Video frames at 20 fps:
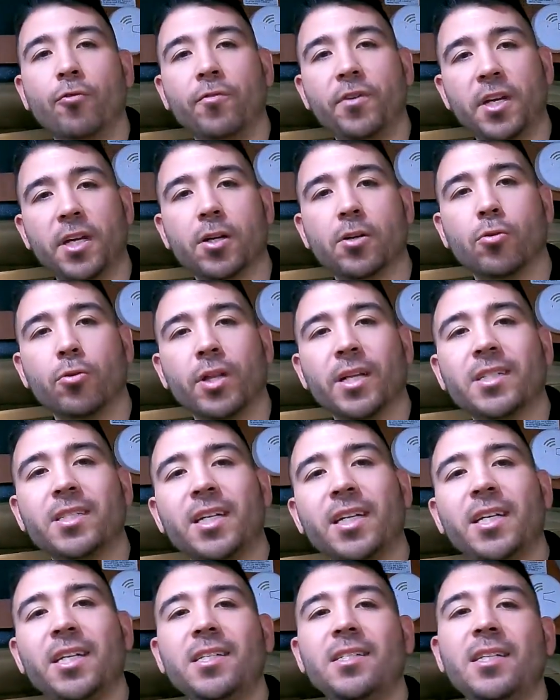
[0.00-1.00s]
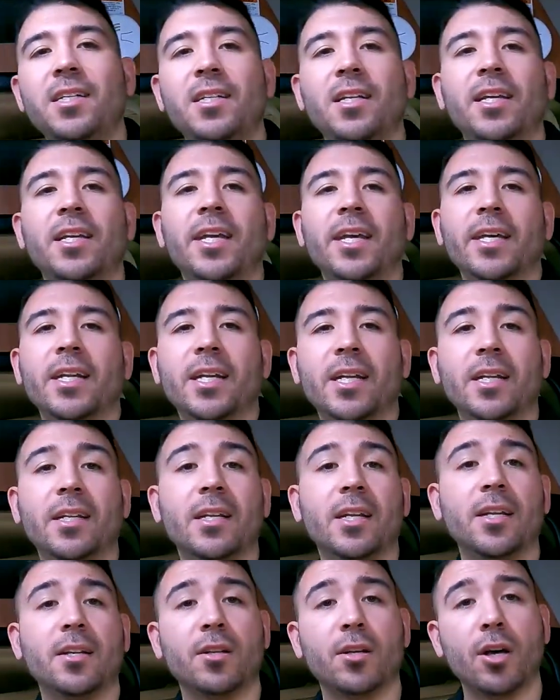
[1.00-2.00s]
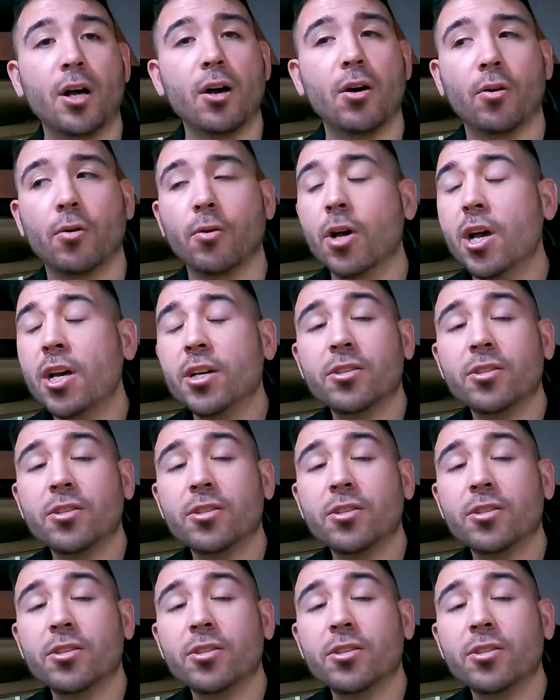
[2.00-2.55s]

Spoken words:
vehicle that's easy to get in and go.